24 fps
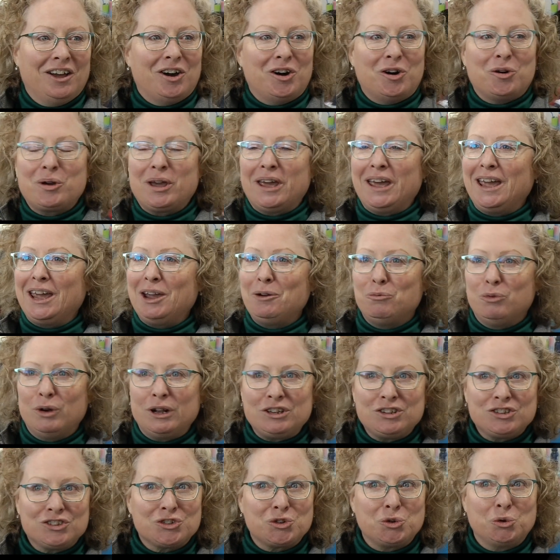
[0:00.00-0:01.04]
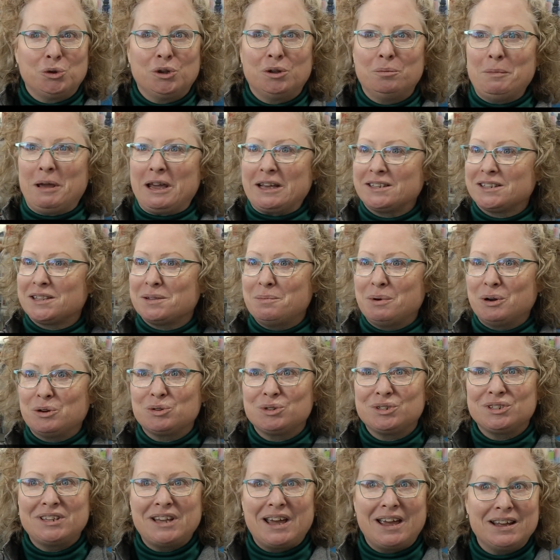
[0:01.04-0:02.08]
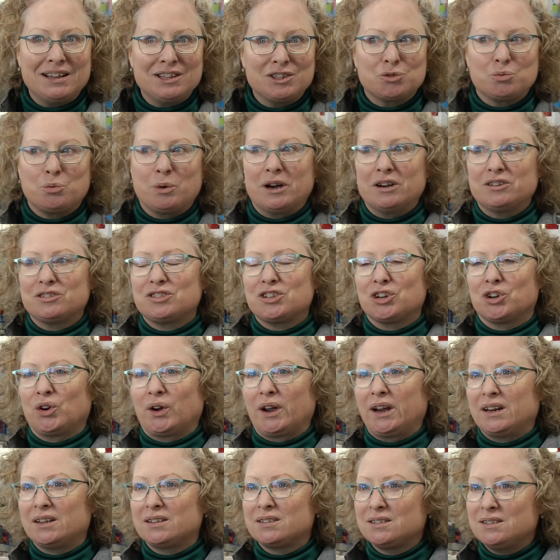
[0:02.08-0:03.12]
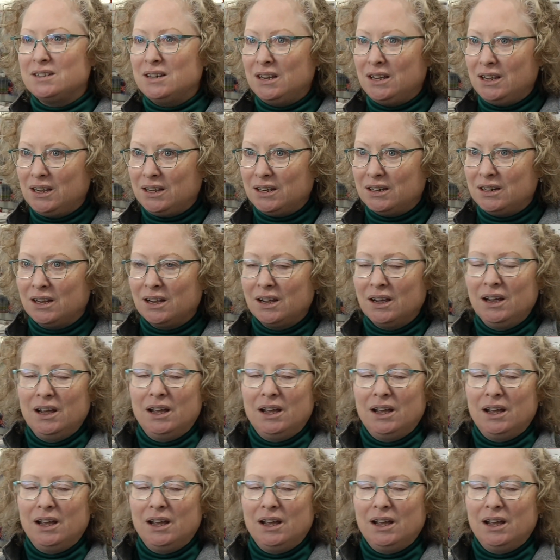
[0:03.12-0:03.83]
okay, which school makes the most sense, where's the greatest need,